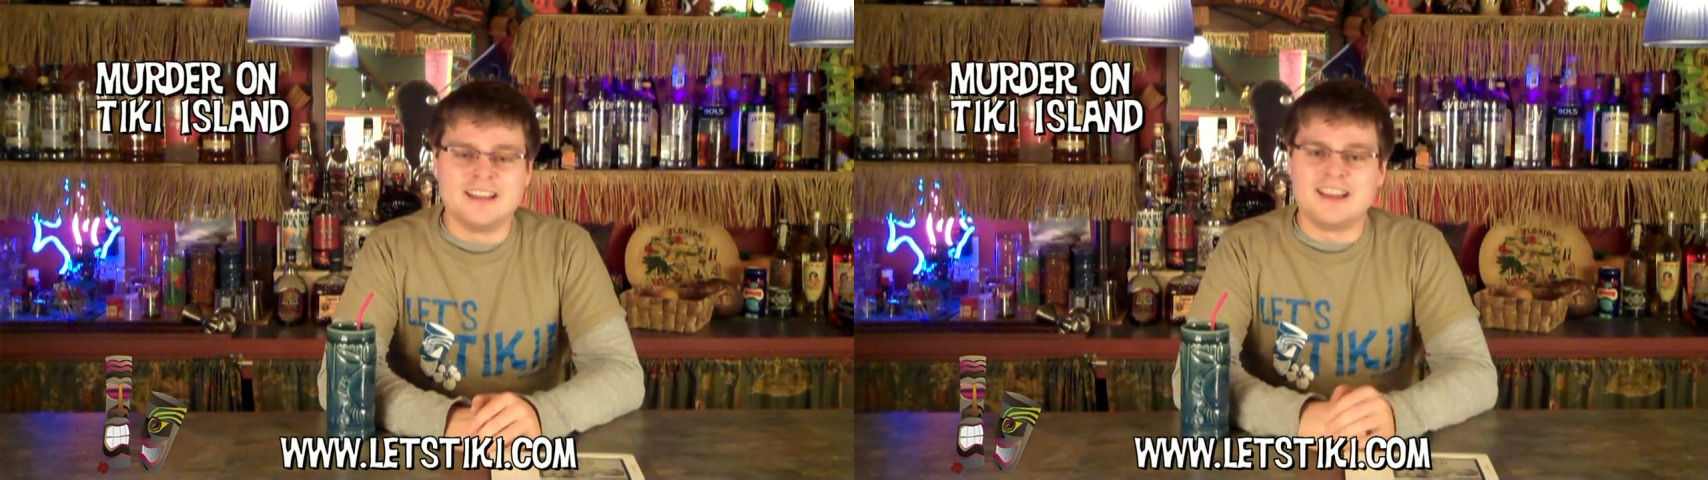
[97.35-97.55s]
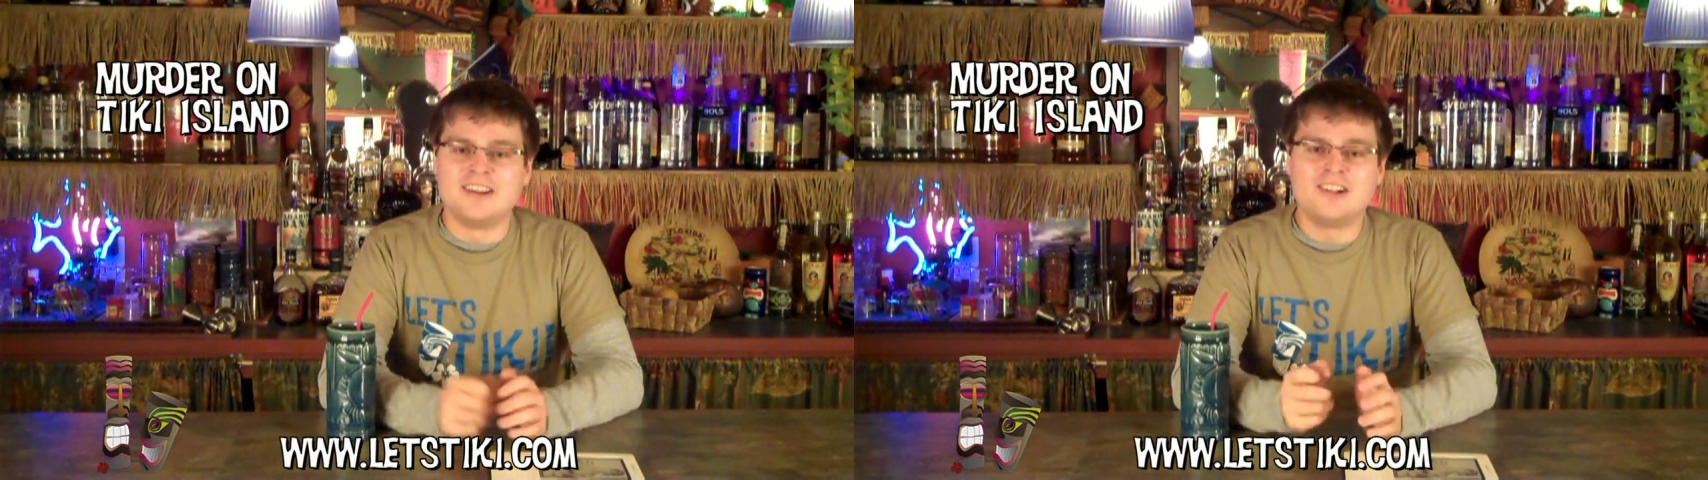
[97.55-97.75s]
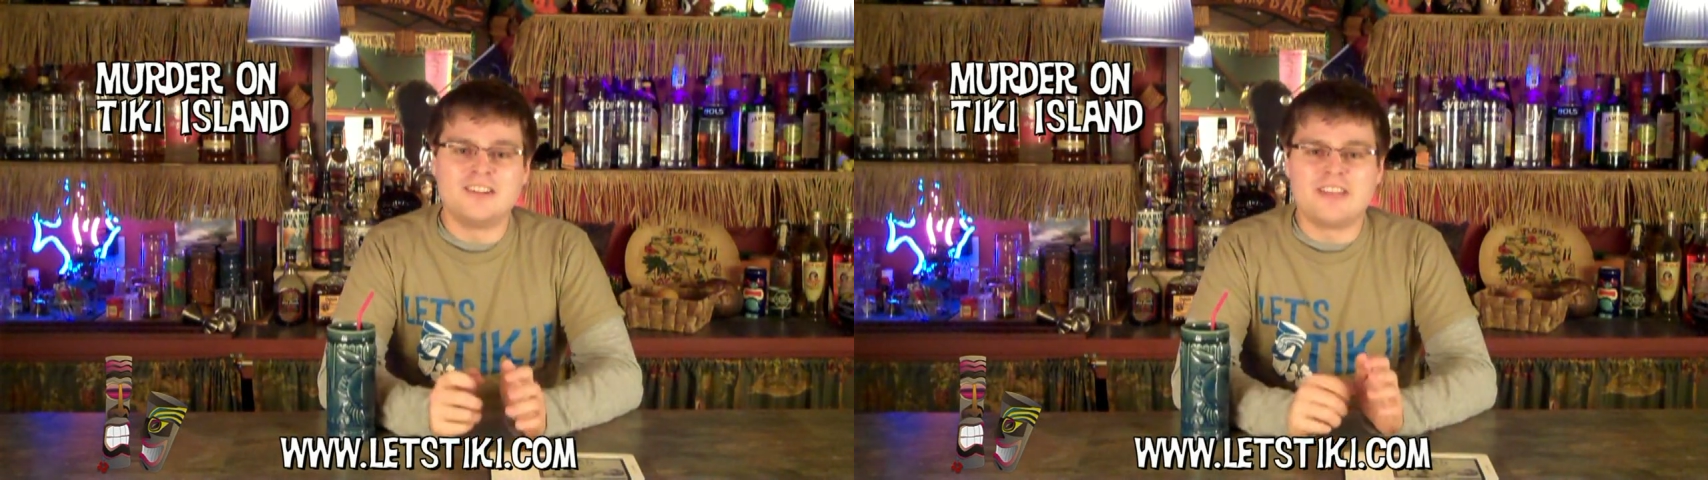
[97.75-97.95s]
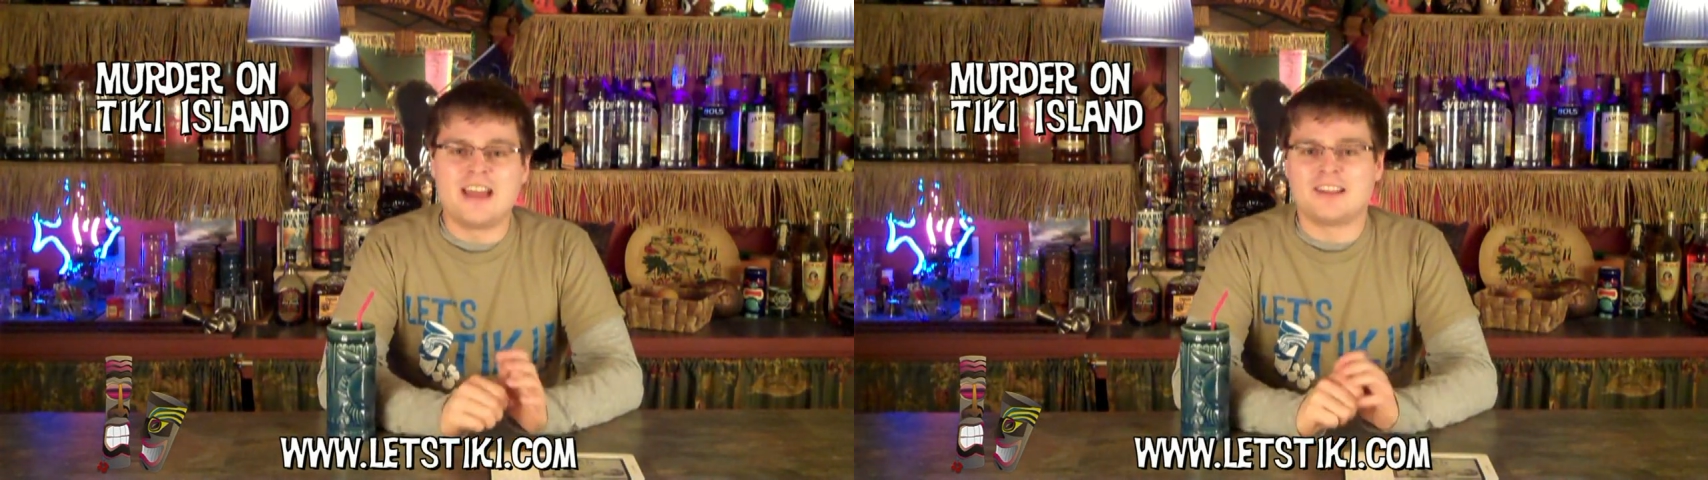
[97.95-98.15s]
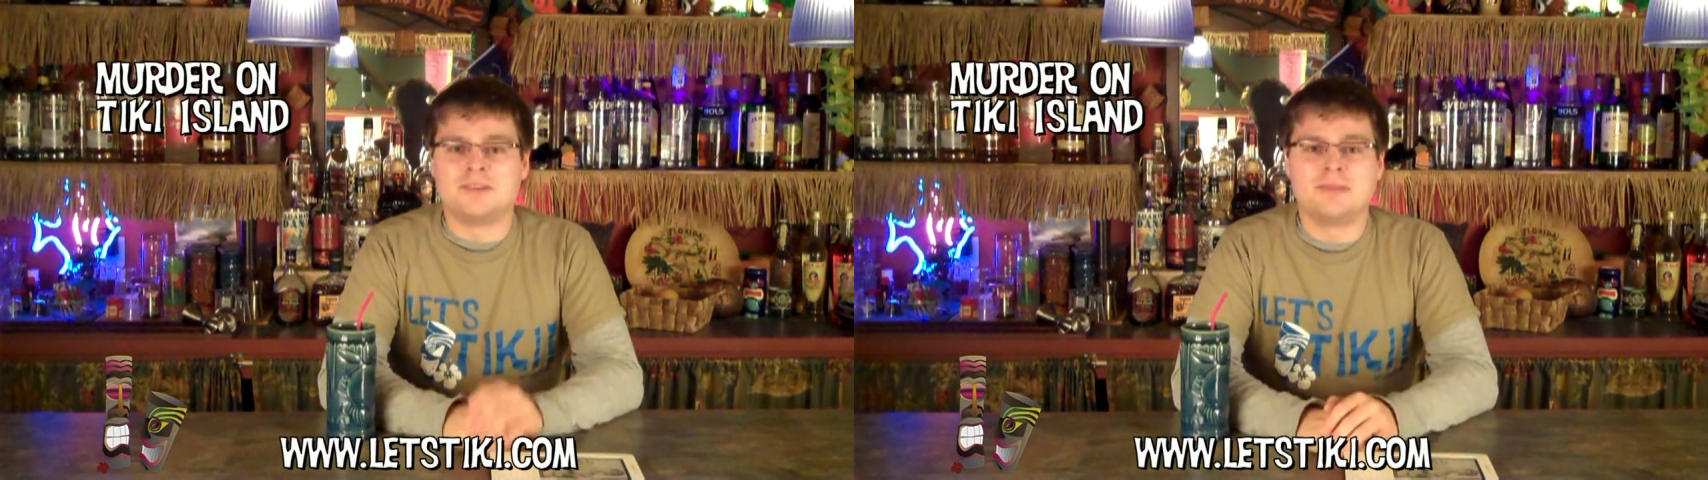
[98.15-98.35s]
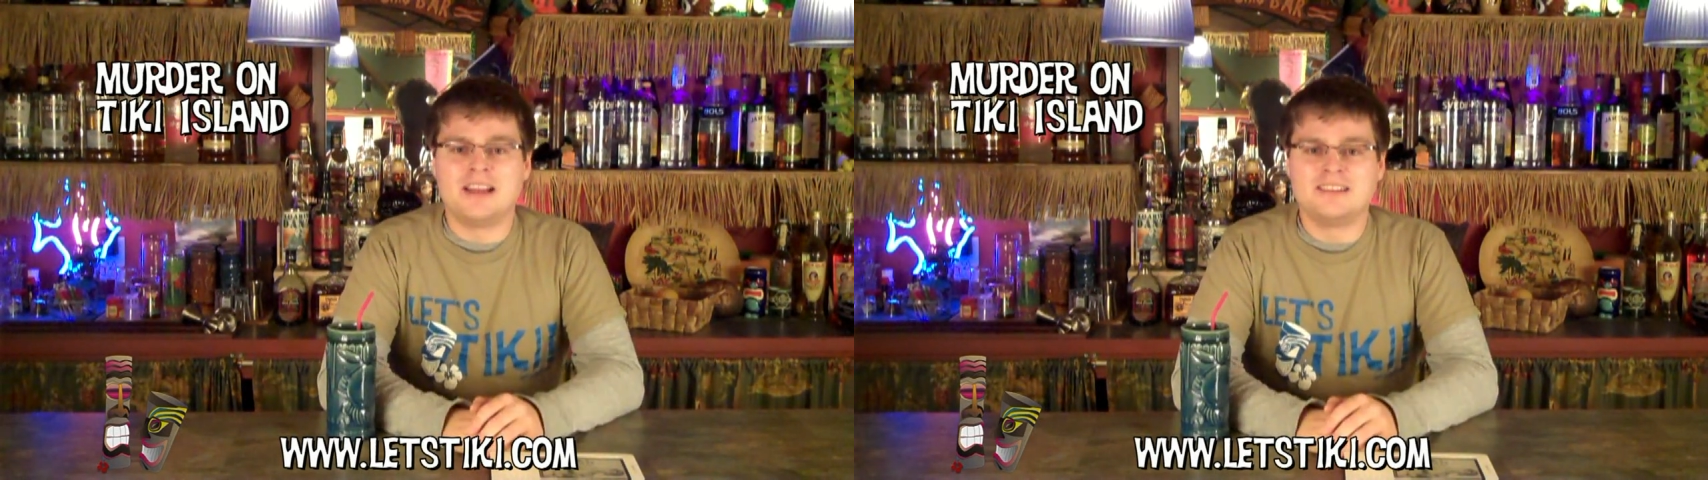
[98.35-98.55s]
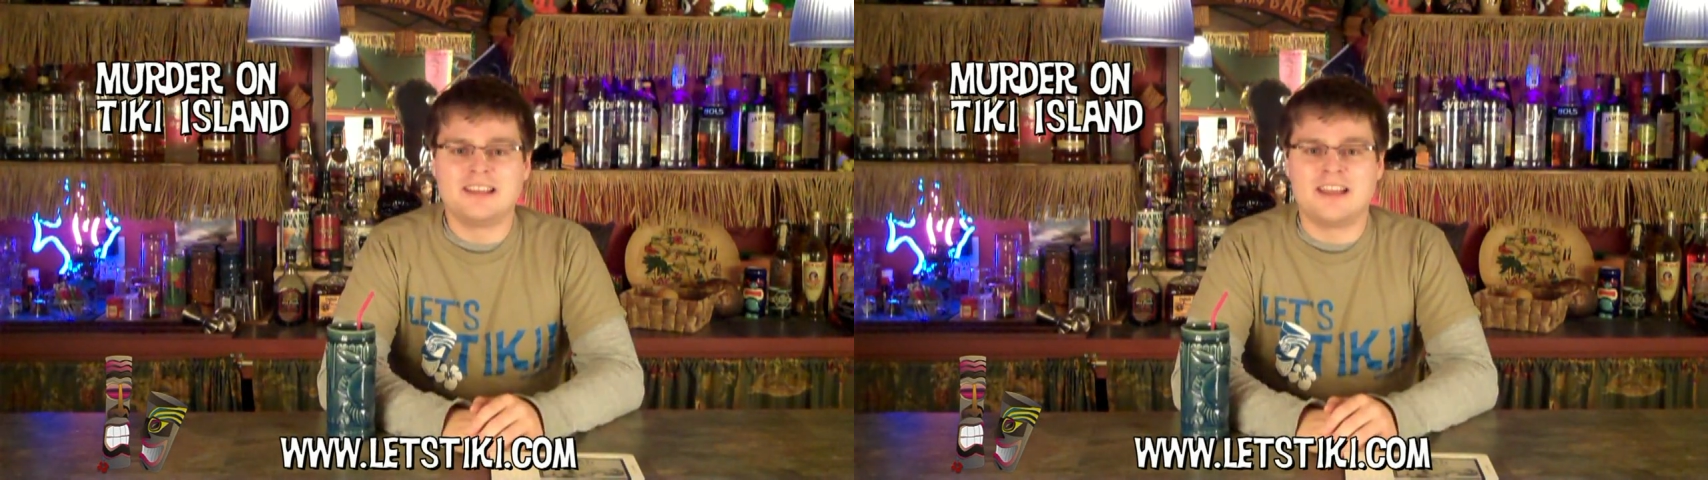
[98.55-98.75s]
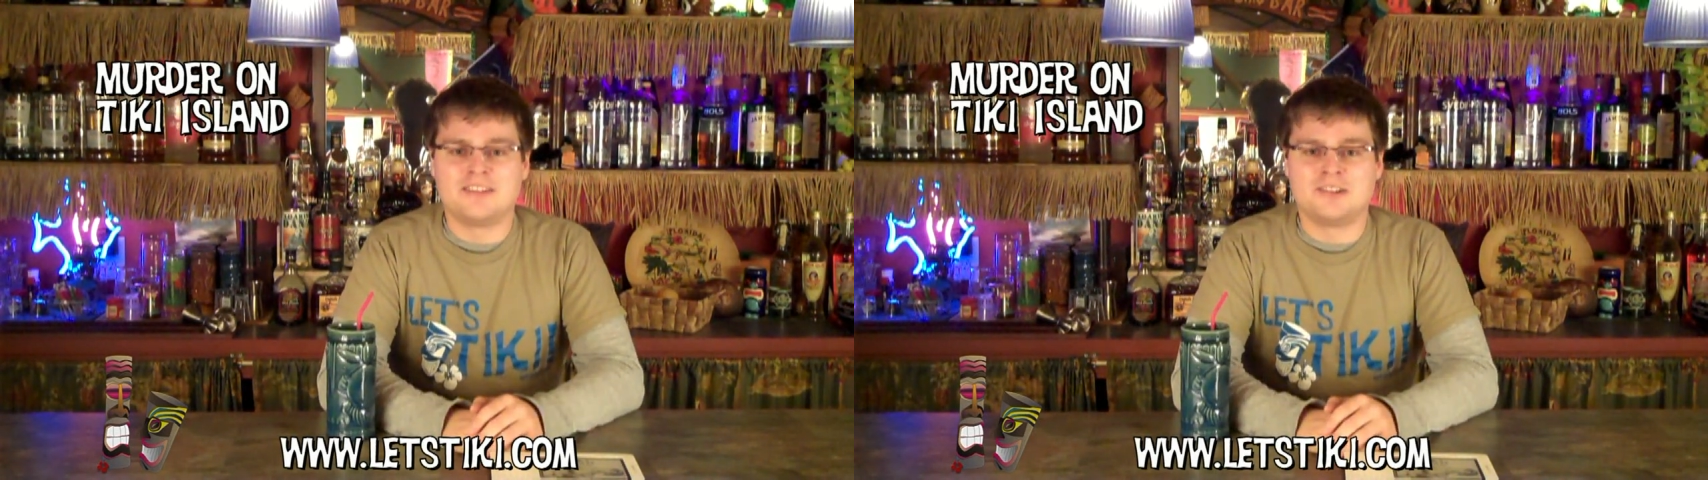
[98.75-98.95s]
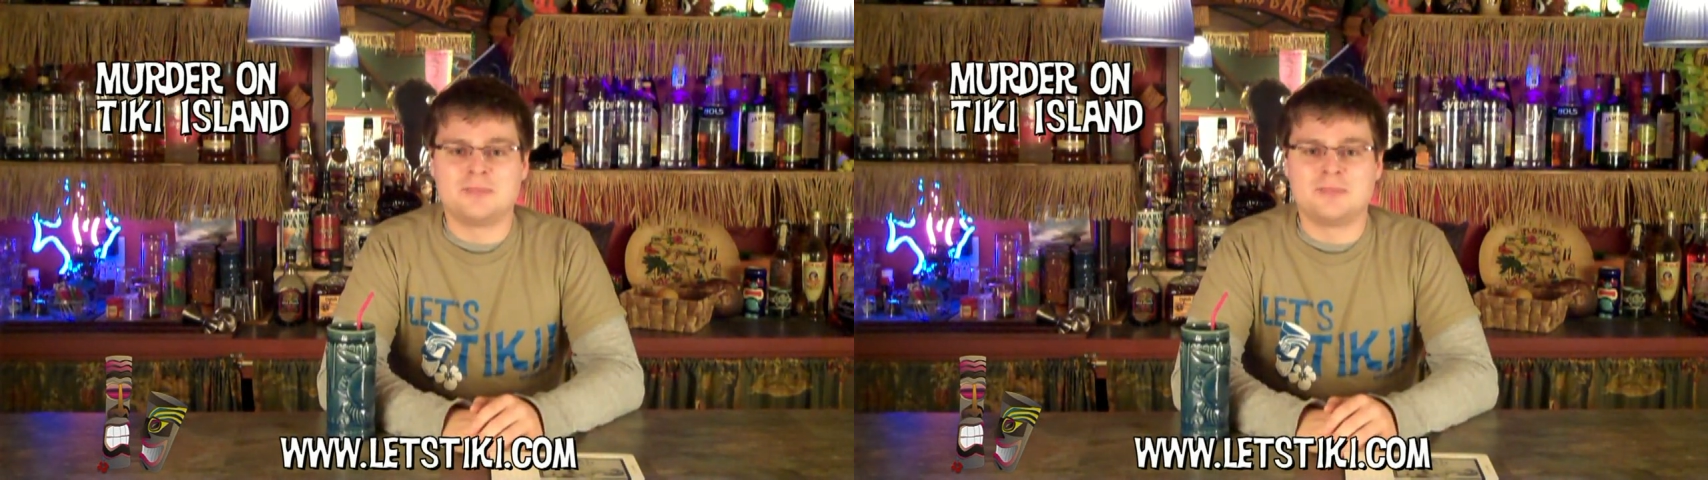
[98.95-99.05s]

and all of that combined together